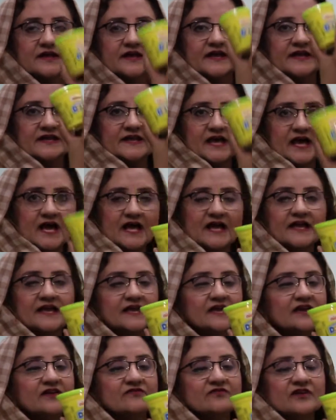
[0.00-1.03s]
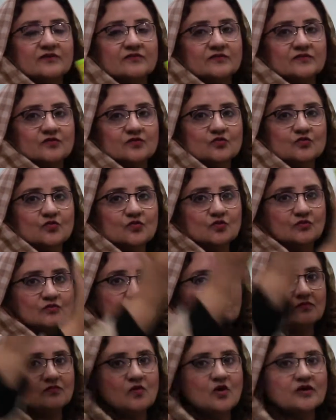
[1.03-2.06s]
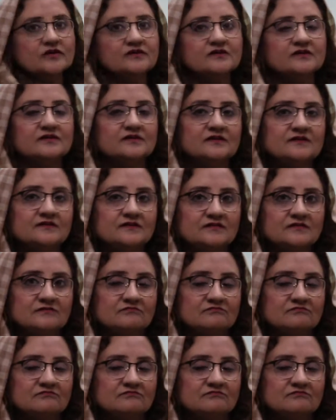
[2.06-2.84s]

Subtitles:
And I gave him 2 bottles.